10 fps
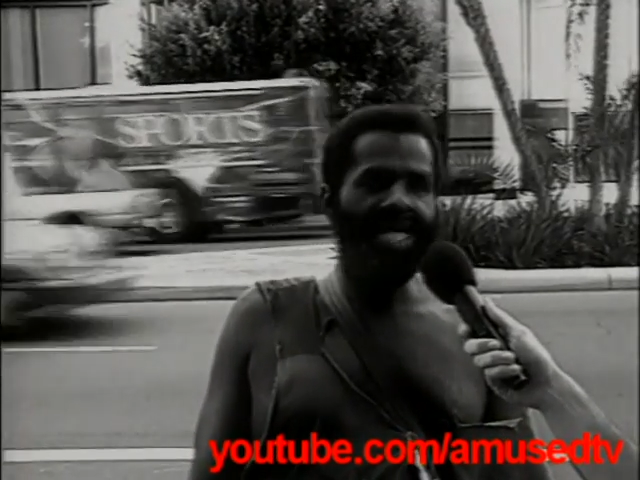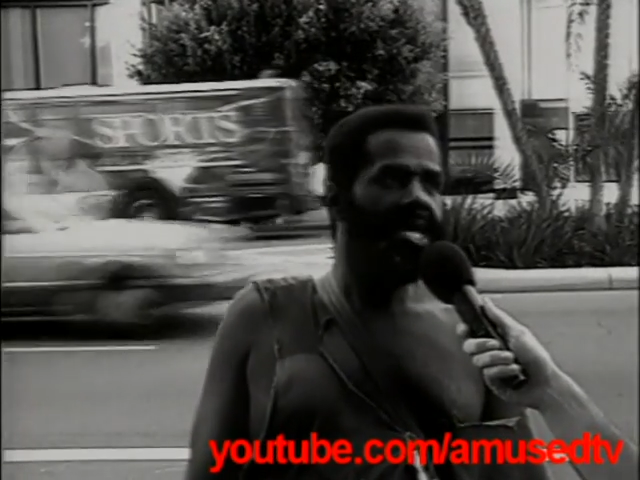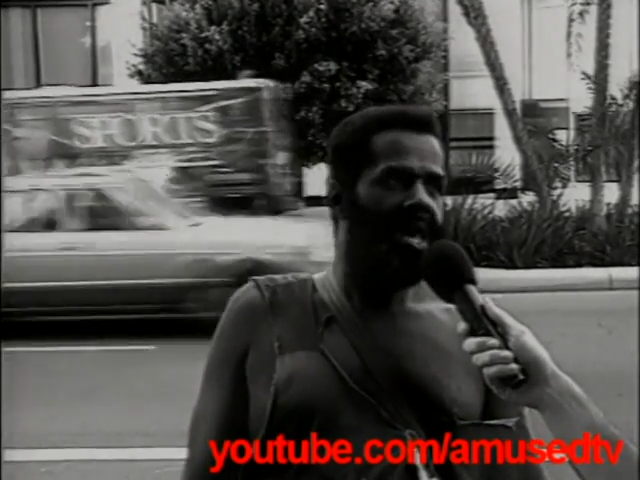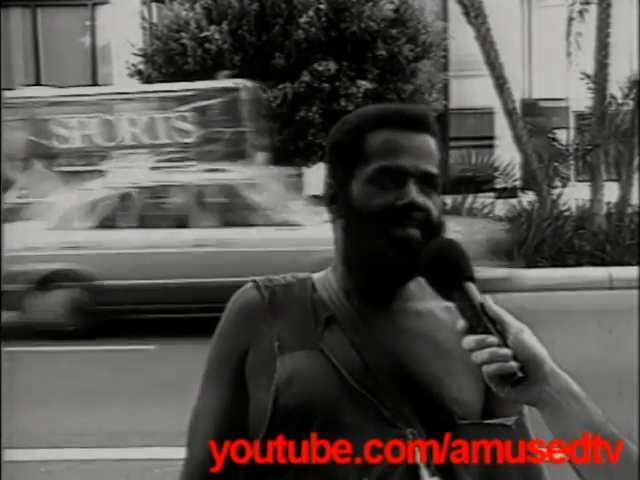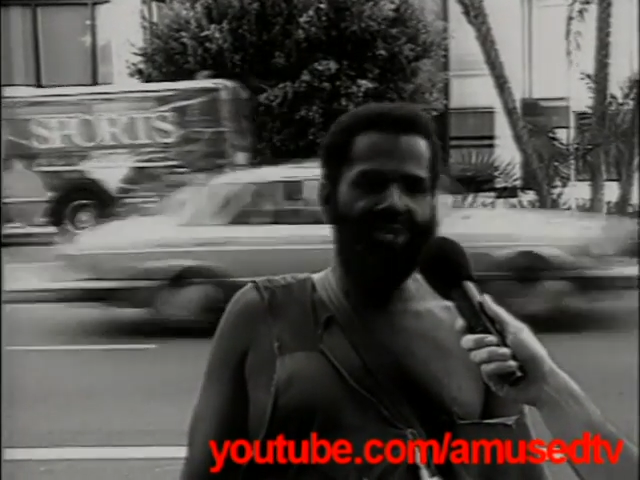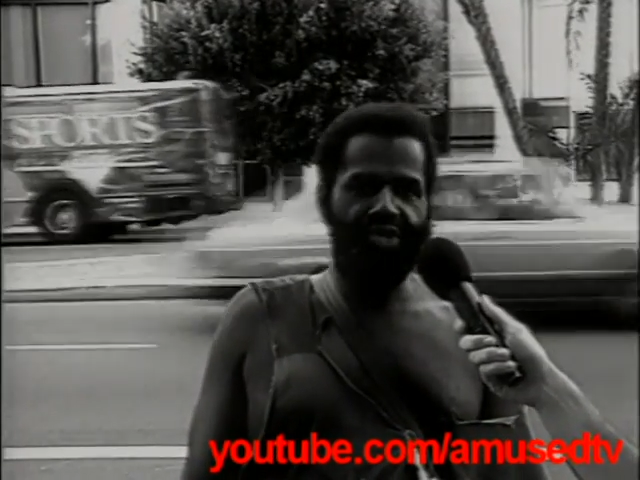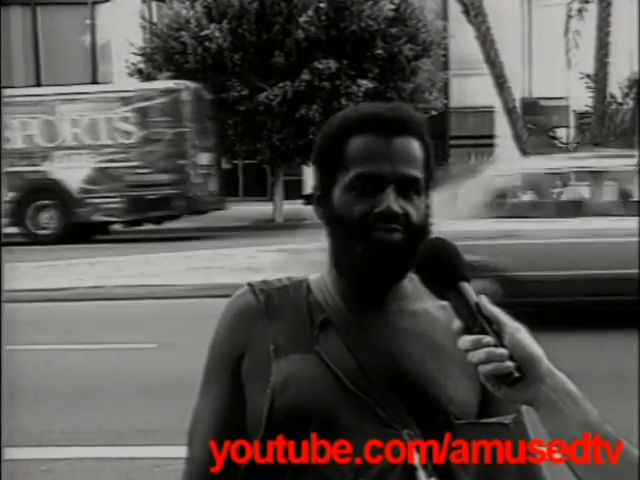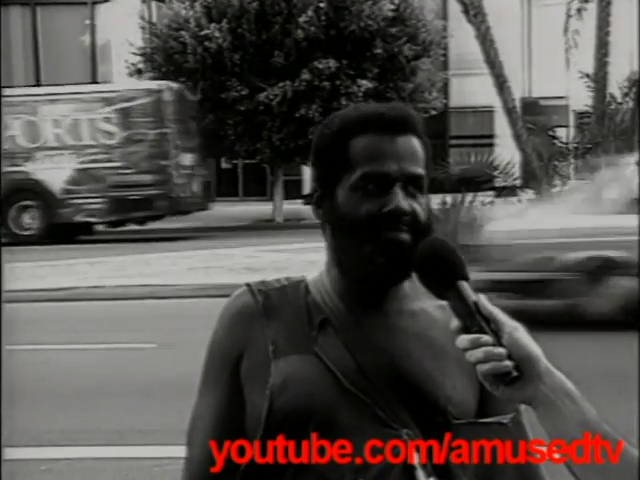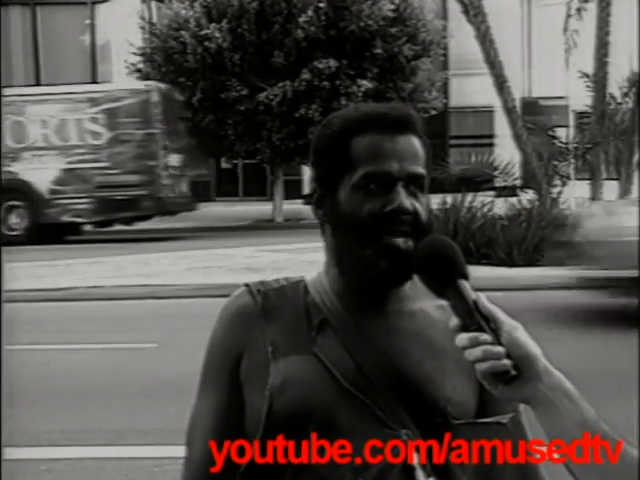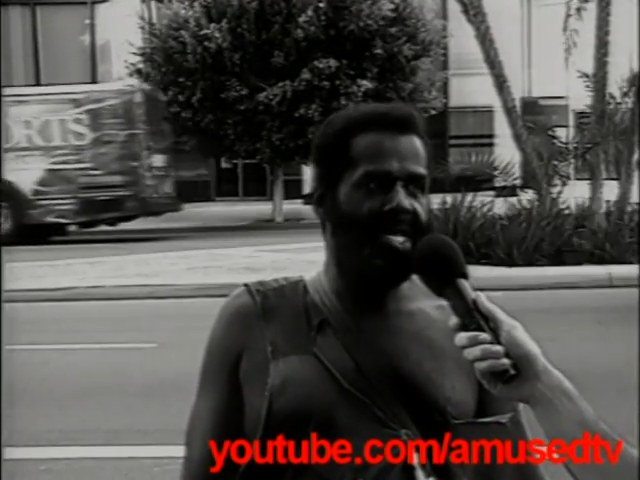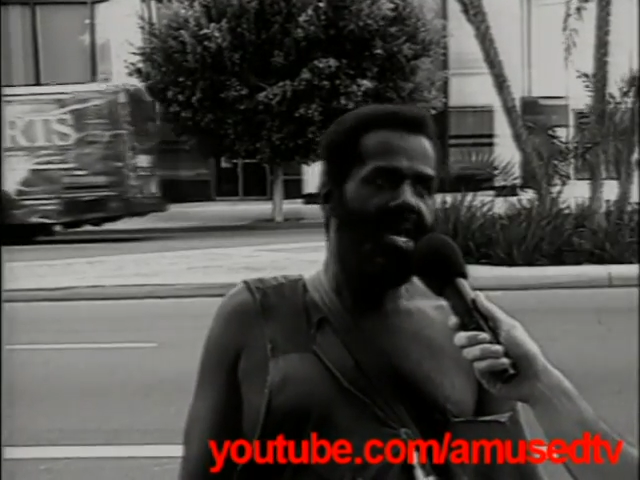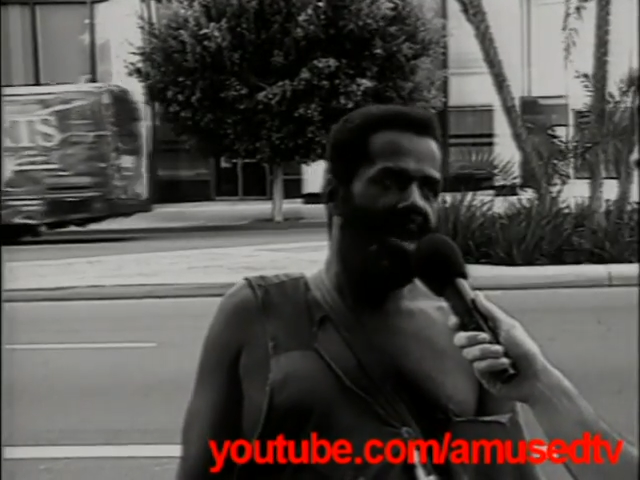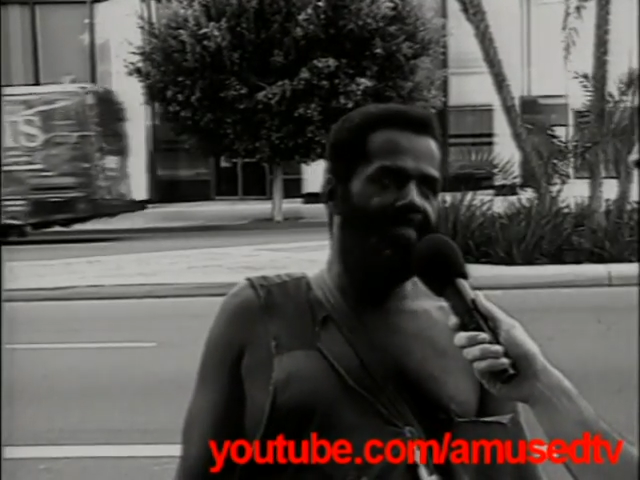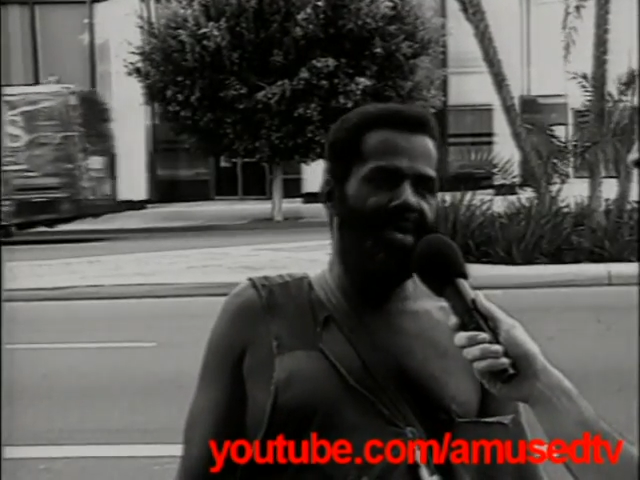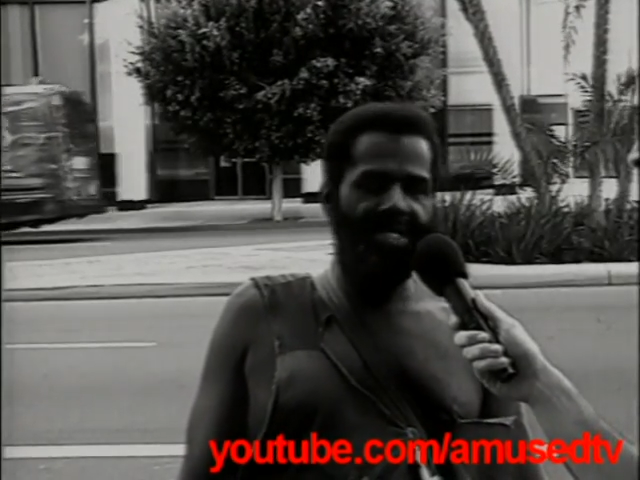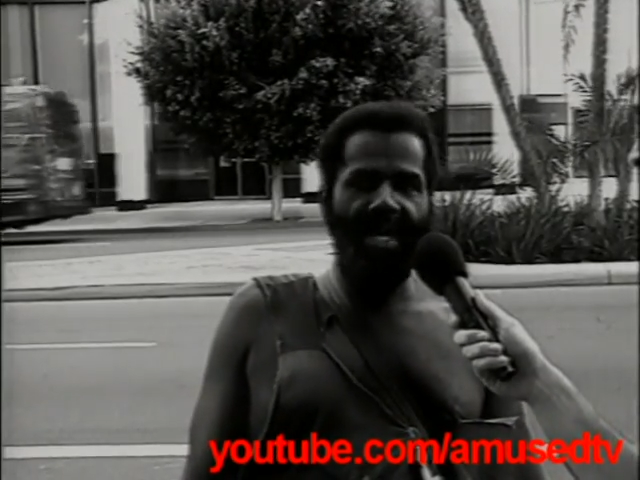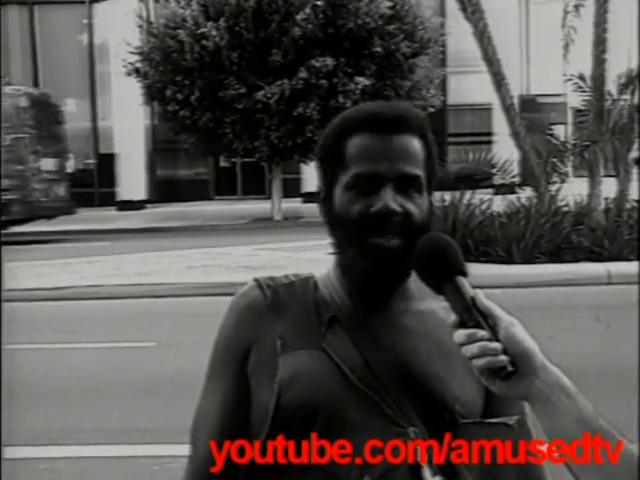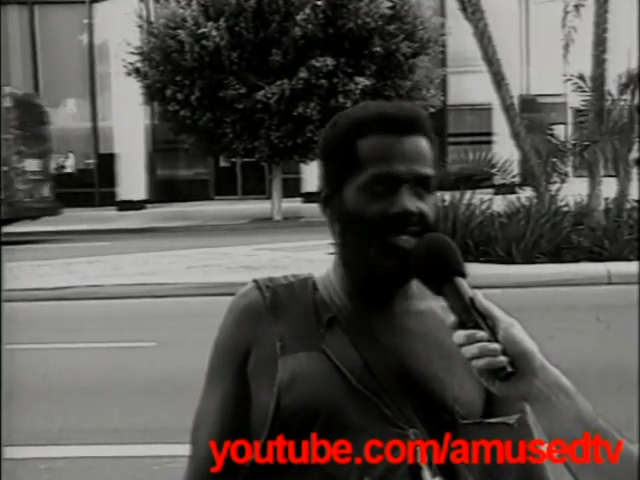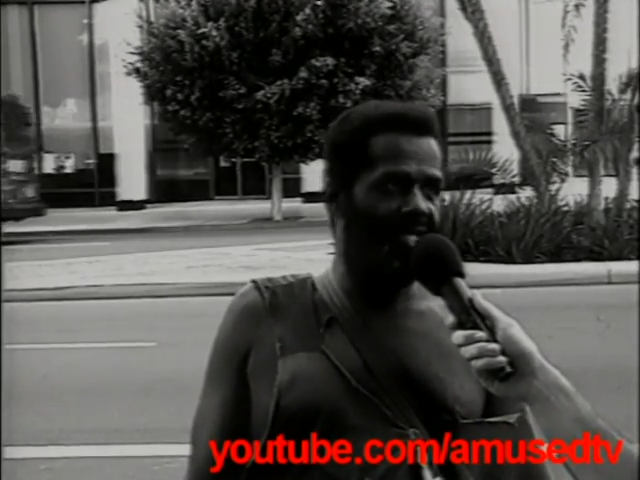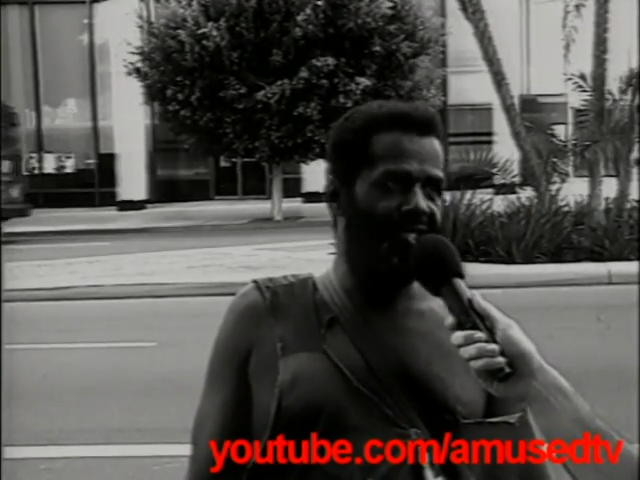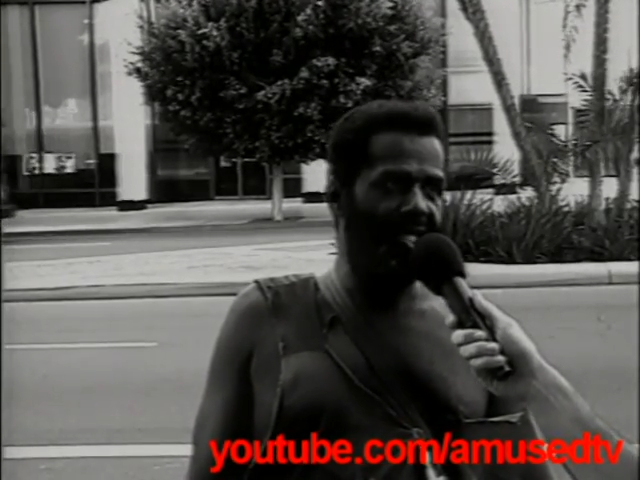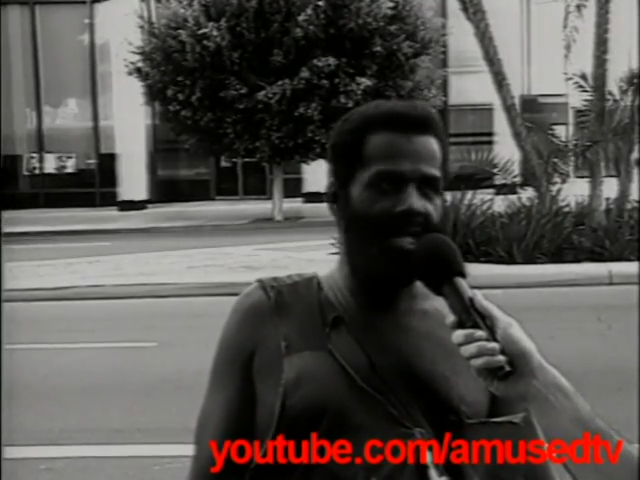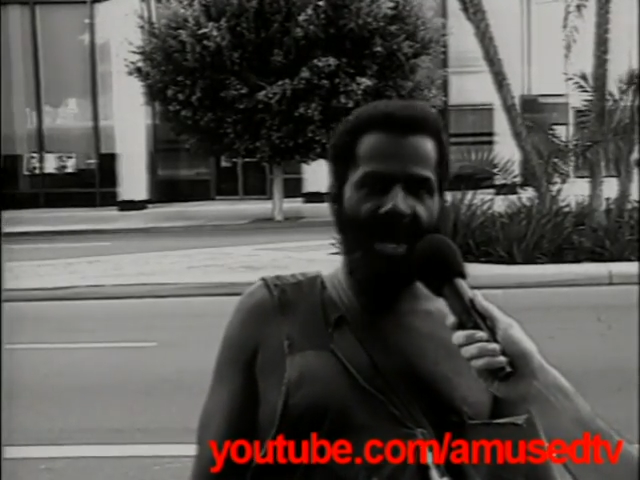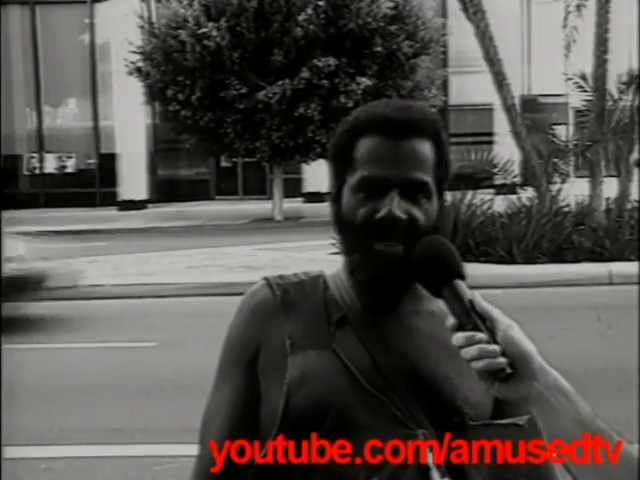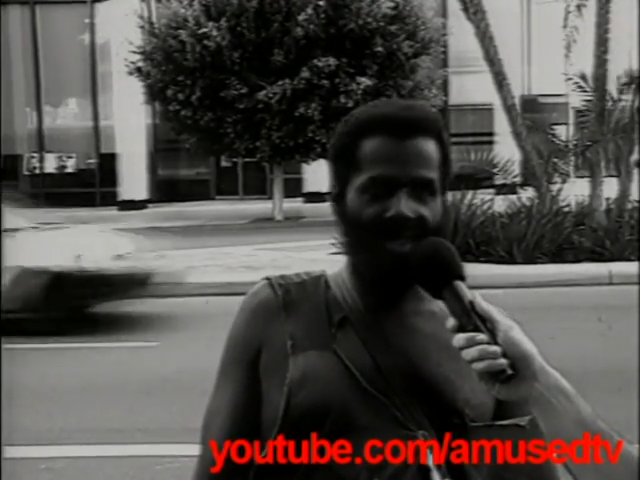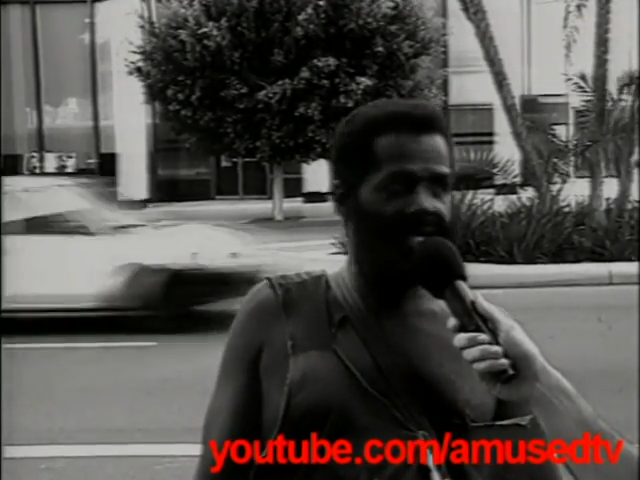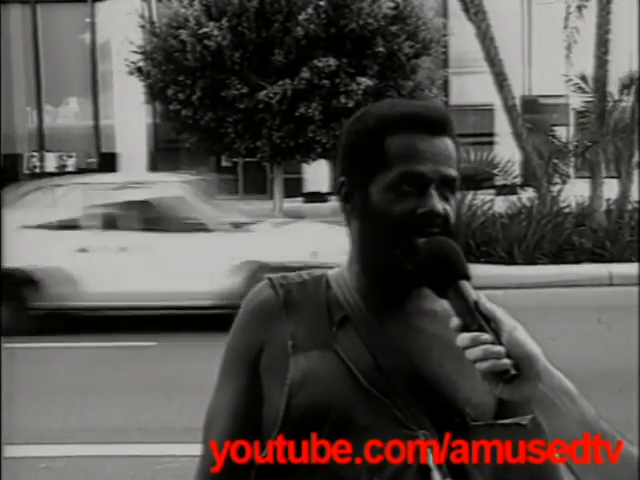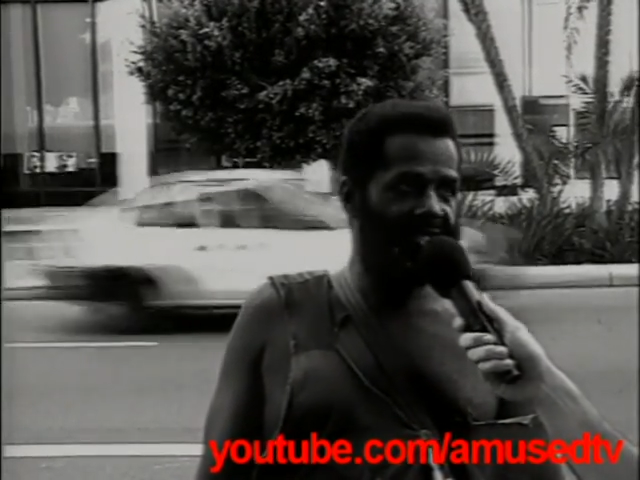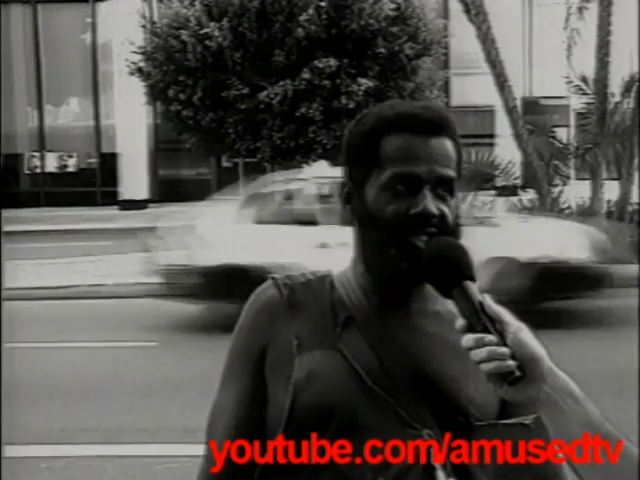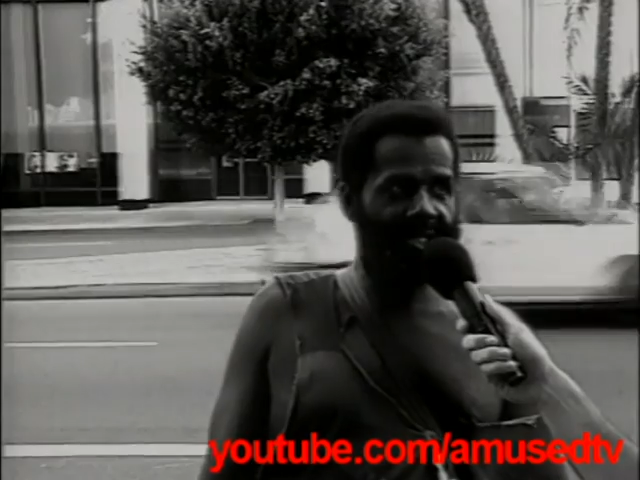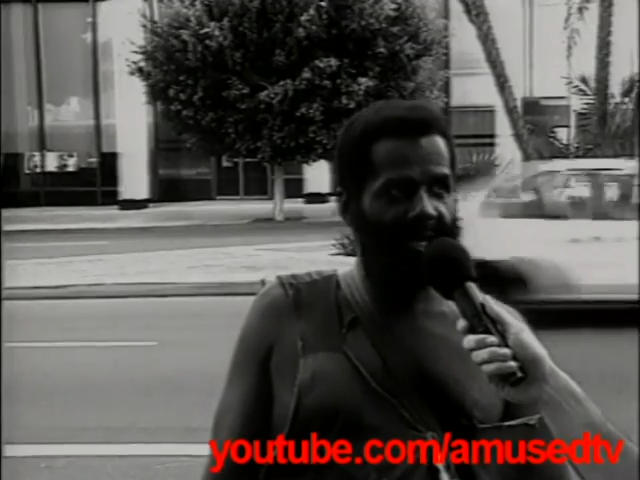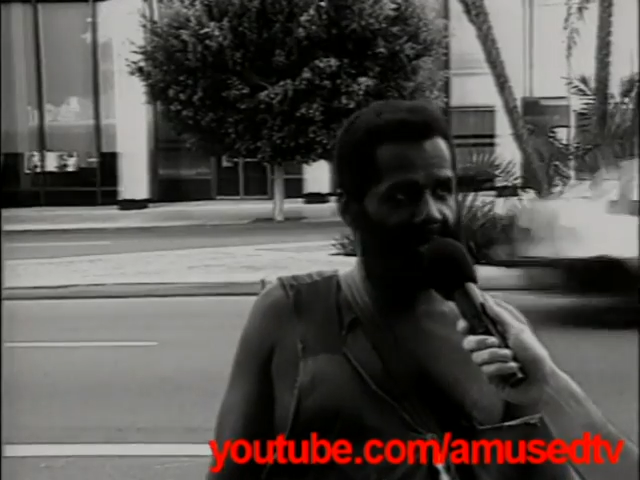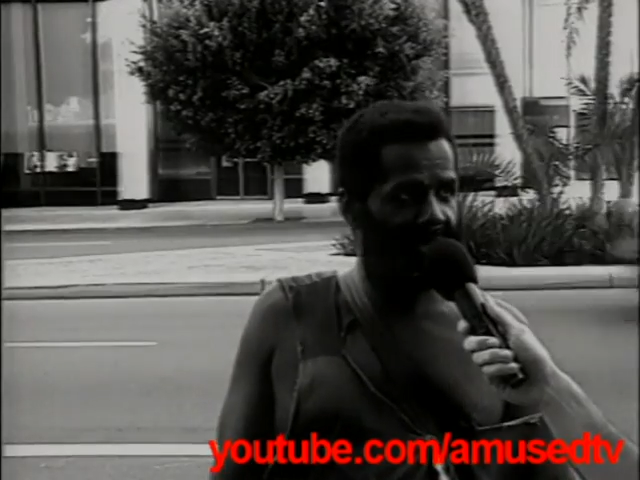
and be humane upon others and tell others and tell others.